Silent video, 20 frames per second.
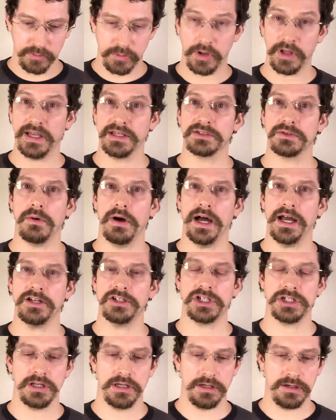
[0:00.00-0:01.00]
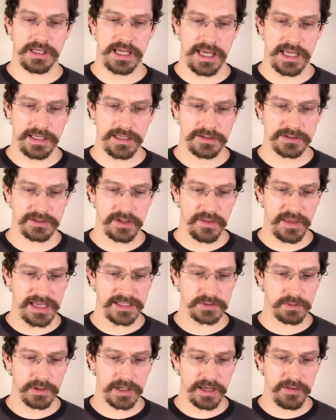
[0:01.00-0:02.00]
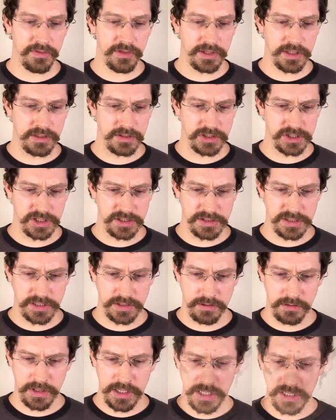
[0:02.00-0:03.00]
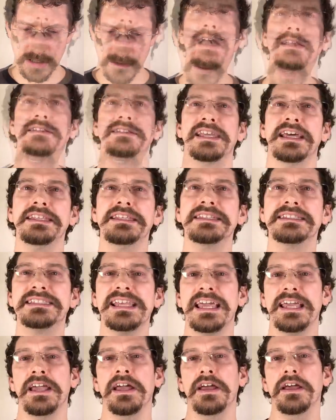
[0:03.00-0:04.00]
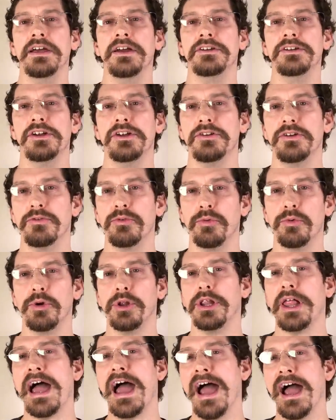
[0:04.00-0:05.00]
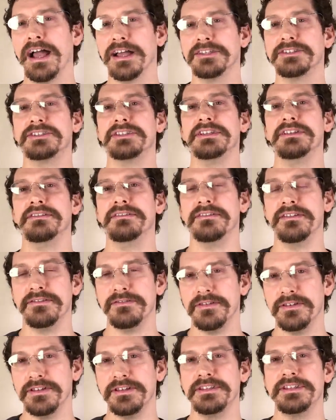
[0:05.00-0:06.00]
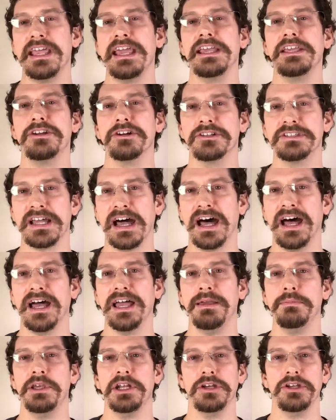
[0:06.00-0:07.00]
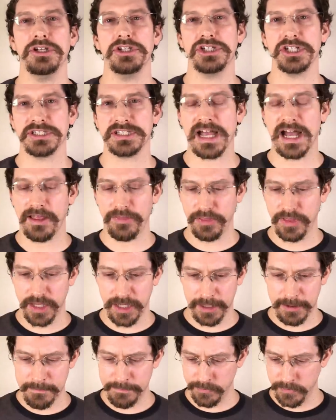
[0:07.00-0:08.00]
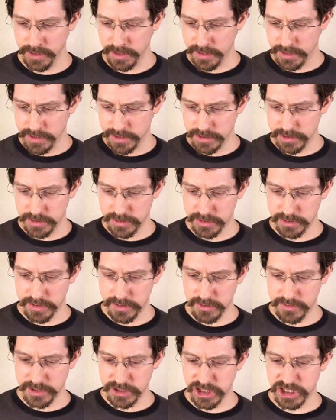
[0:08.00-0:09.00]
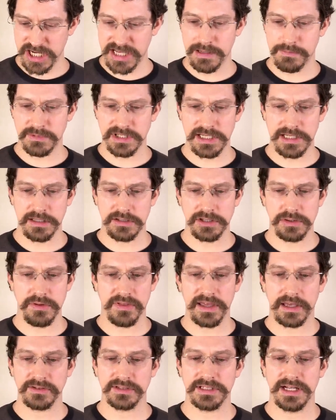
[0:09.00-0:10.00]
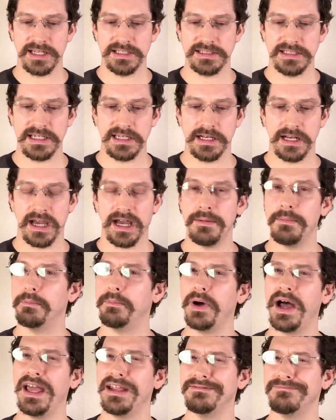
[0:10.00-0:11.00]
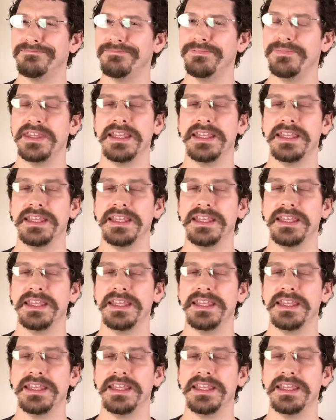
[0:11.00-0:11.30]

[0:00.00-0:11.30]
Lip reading: Rolex watch, okay? So that's what I think you should do. I tend to say relax and take your time. You know, you just got the GMT in 2019, but